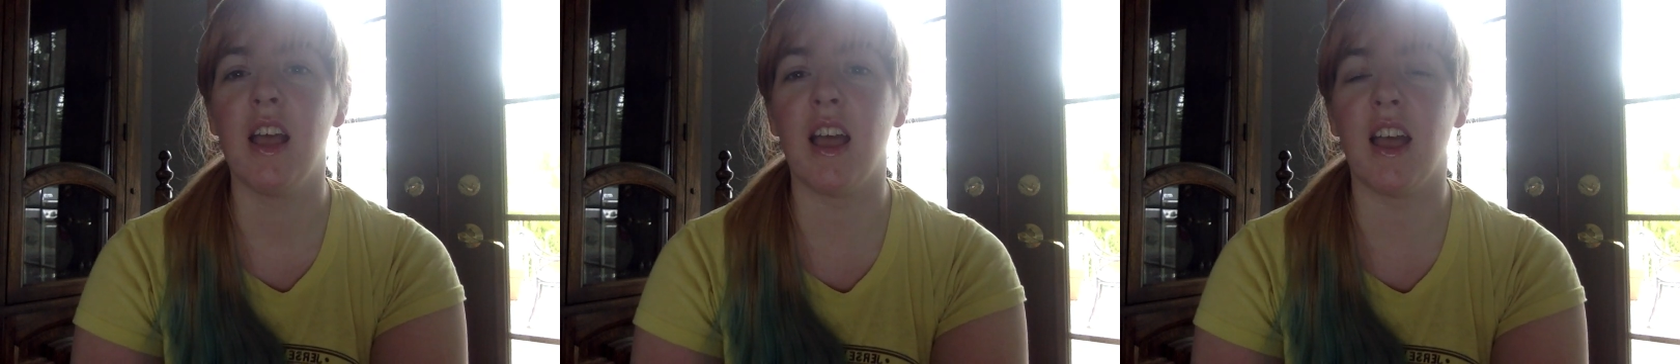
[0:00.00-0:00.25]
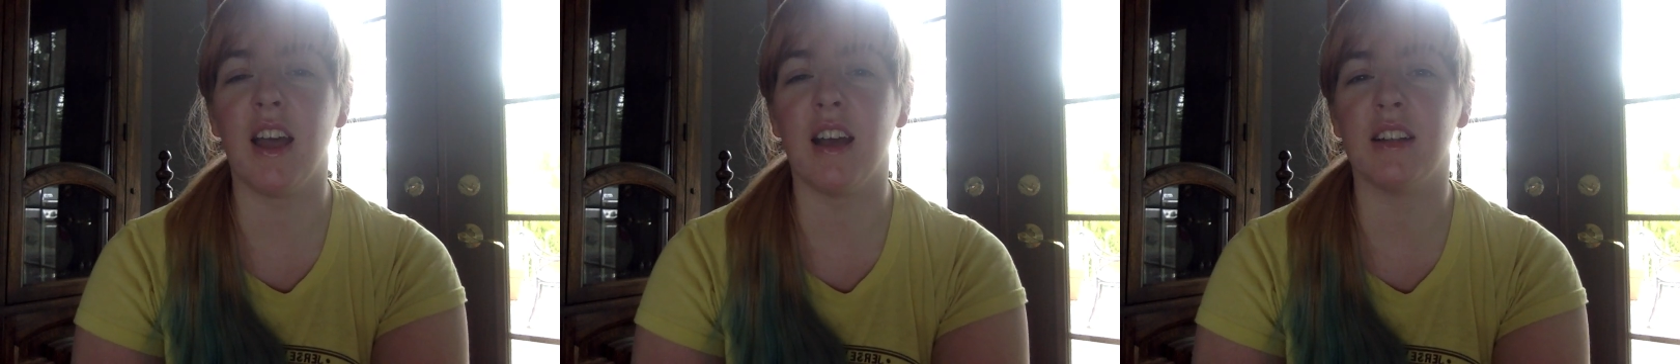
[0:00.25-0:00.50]

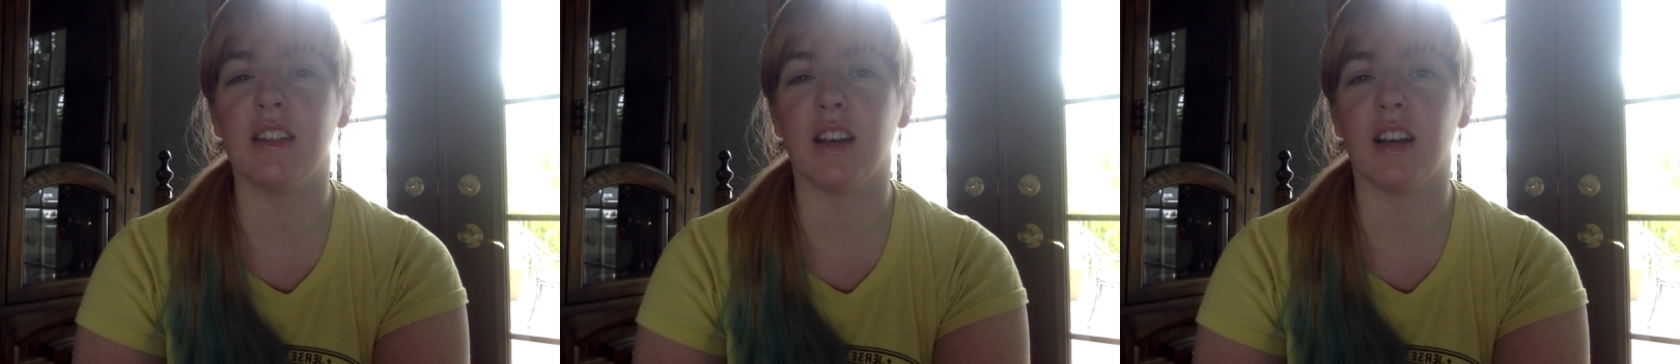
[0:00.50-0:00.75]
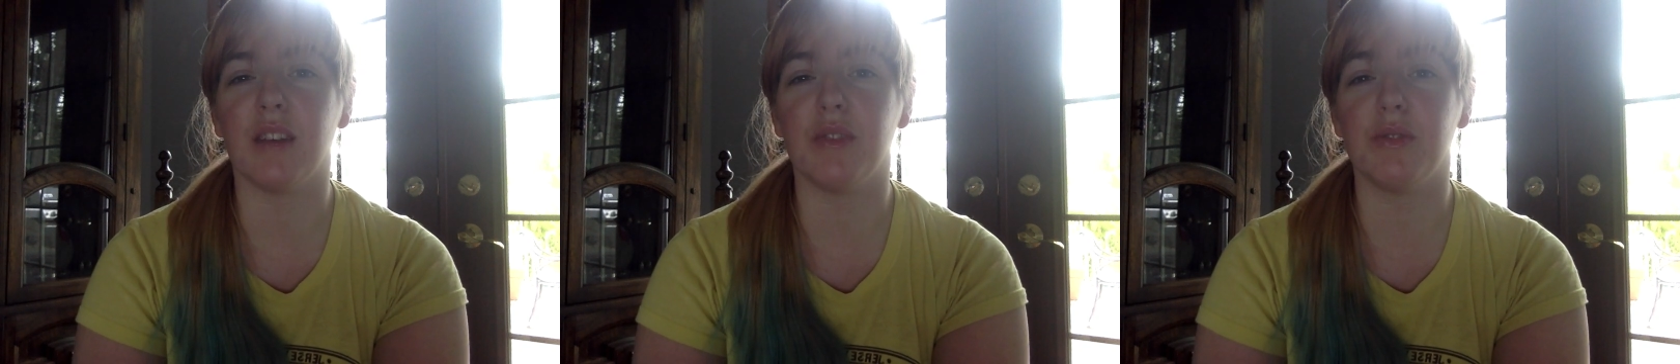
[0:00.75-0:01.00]
And
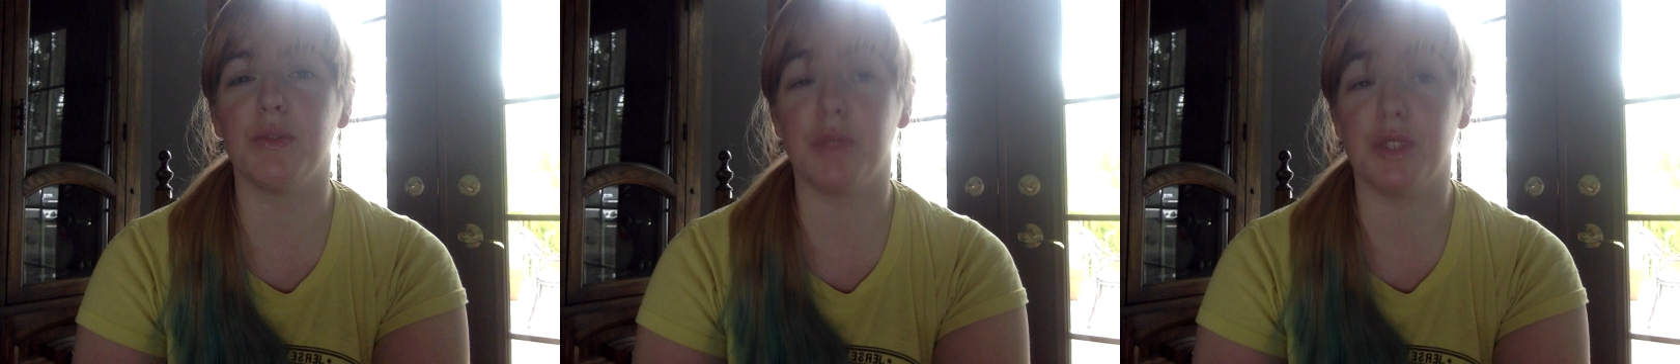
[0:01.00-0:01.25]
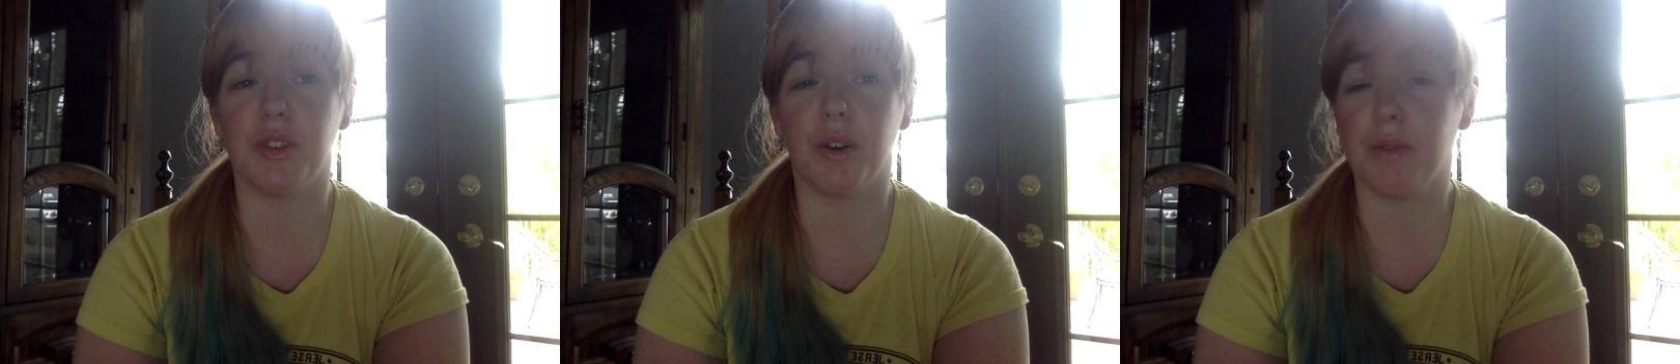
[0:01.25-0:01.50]
we'll
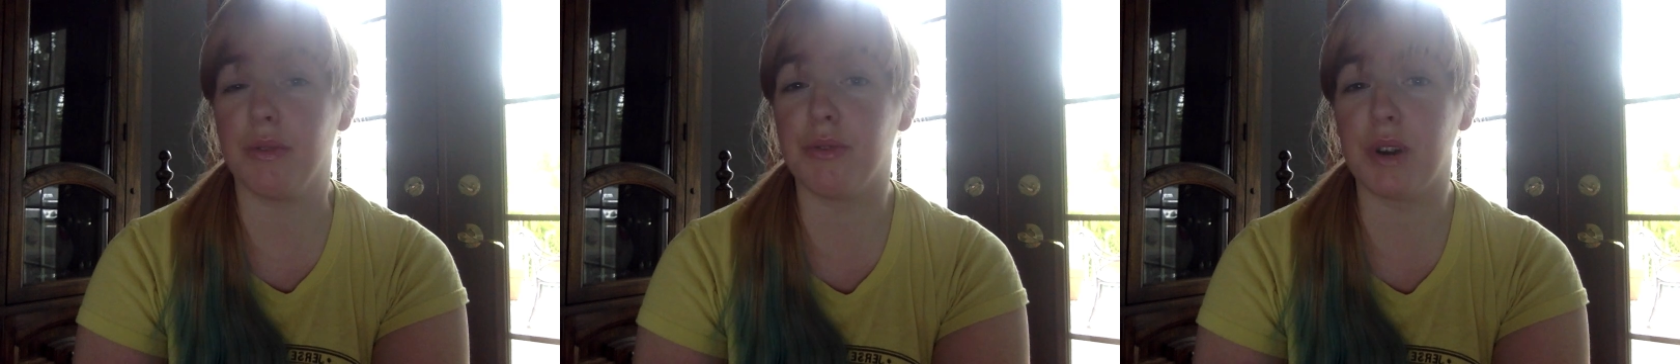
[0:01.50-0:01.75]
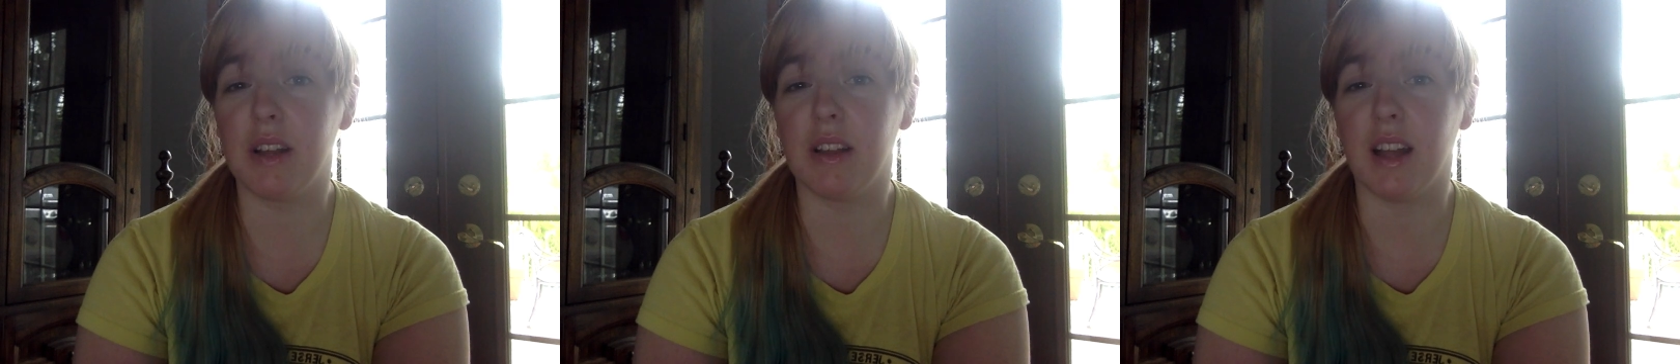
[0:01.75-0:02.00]
start with
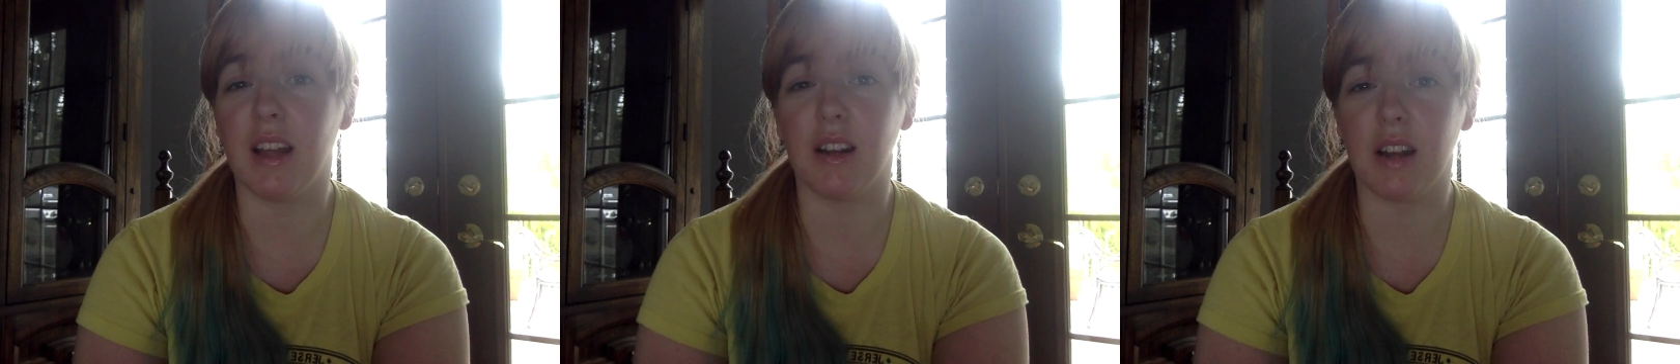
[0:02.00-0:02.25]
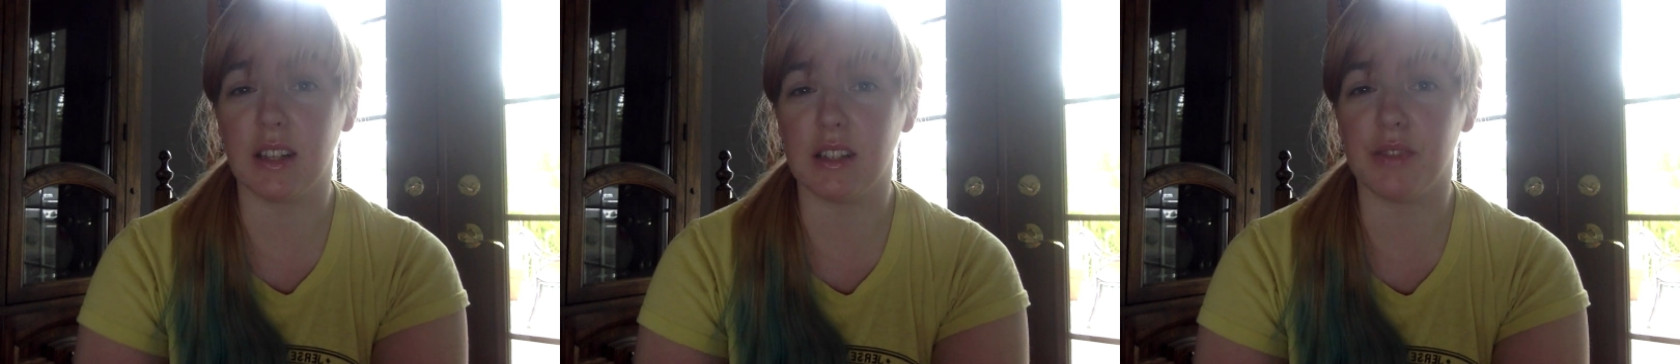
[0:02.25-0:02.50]
Frightland.
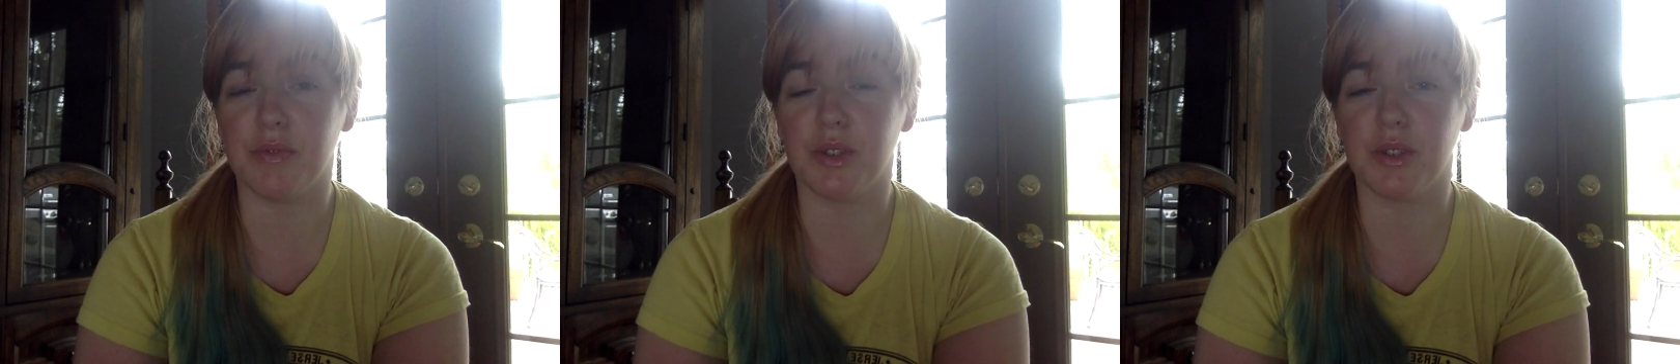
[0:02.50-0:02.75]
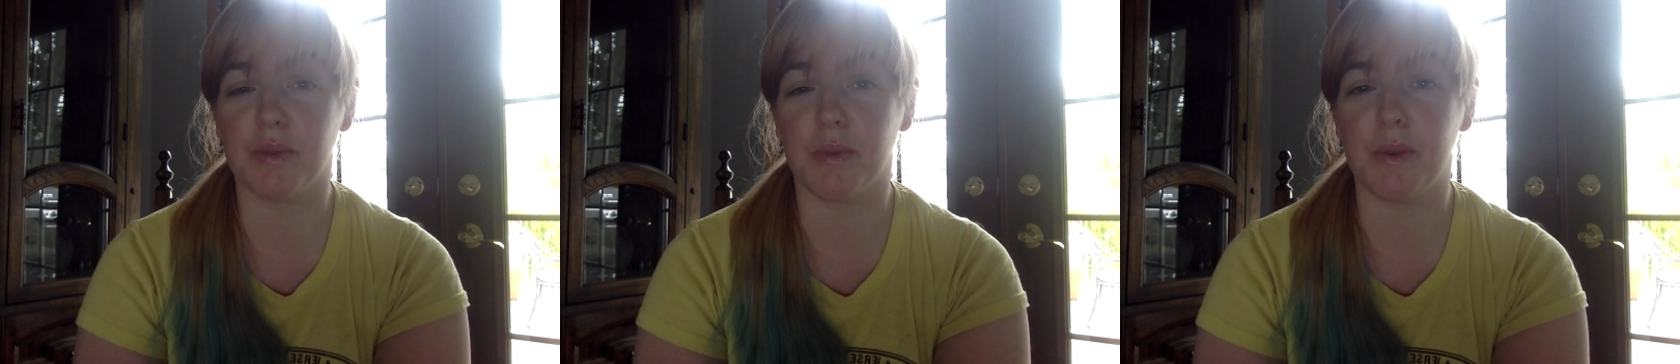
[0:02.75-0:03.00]
That's the
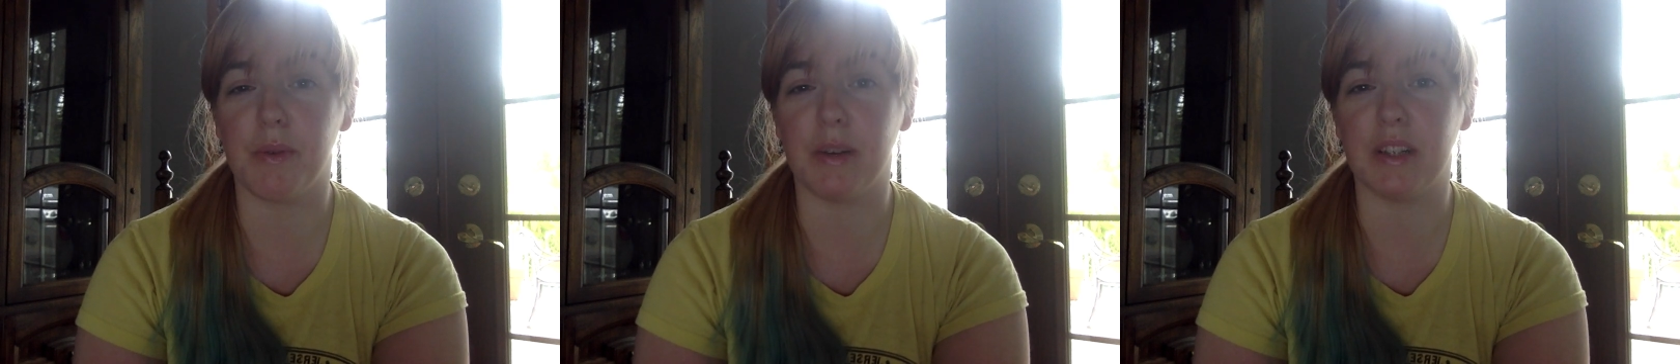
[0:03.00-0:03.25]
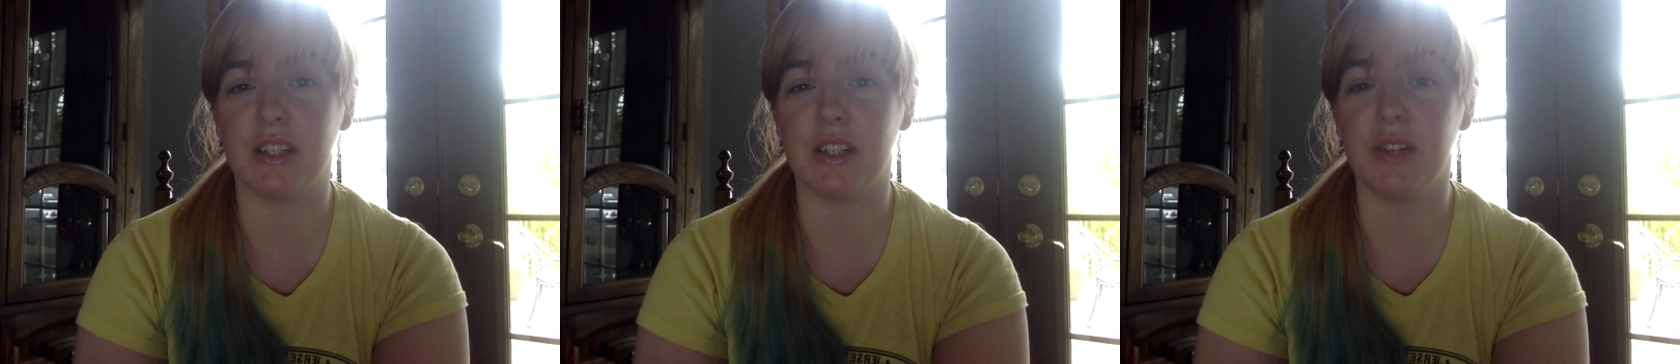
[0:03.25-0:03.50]
first one we
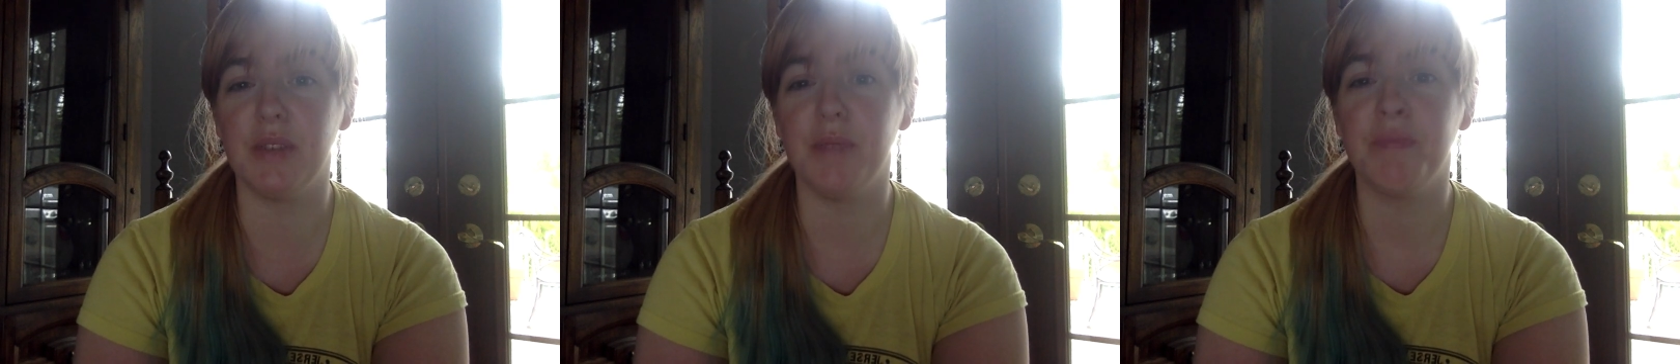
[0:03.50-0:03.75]
went to.